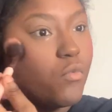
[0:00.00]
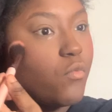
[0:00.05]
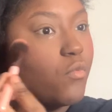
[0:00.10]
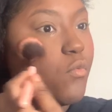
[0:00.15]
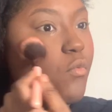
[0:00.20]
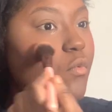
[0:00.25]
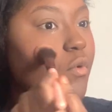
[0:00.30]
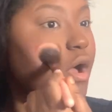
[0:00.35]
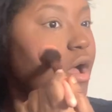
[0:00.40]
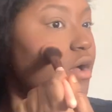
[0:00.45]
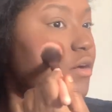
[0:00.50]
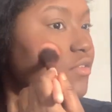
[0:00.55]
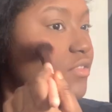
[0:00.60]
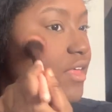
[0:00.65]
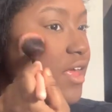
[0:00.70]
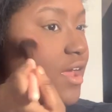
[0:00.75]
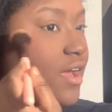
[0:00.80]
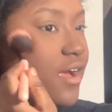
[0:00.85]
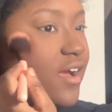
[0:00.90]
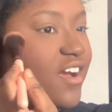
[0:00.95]
Whoa
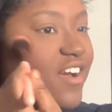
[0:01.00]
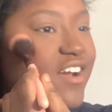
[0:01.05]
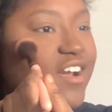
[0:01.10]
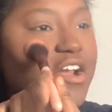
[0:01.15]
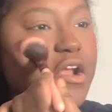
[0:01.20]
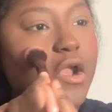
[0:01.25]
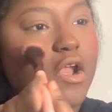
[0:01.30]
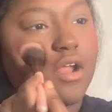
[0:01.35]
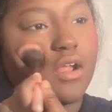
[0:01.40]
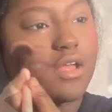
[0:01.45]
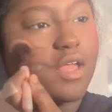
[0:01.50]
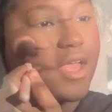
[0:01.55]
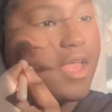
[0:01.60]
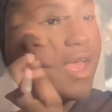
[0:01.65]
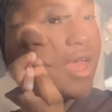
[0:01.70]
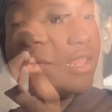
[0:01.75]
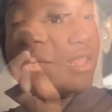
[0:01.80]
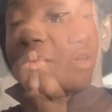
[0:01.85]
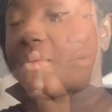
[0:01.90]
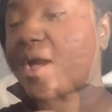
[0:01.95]
there.
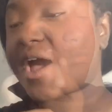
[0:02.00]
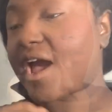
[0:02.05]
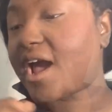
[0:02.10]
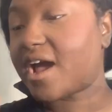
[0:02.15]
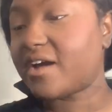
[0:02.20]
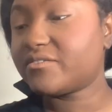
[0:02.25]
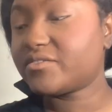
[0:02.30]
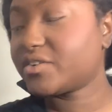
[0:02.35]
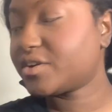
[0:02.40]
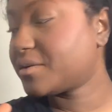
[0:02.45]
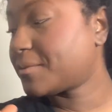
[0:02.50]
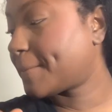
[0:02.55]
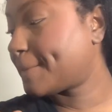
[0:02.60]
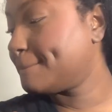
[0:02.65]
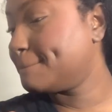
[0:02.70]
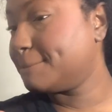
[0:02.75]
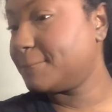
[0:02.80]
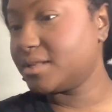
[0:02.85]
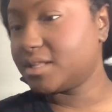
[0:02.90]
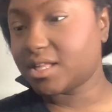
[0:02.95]
So after
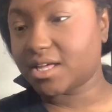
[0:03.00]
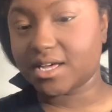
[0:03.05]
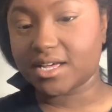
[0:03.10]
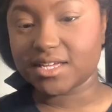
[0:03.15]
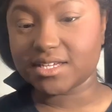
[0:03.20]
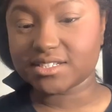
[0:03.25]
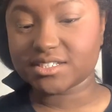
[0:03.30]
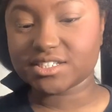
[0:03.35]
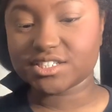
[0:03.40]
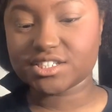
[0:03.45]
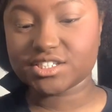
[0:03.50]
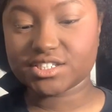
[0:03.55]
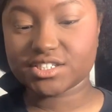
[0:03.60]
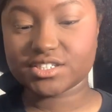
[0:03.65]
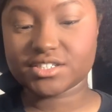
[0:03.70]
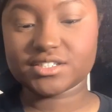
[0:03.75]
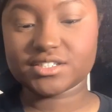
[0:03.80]
blush,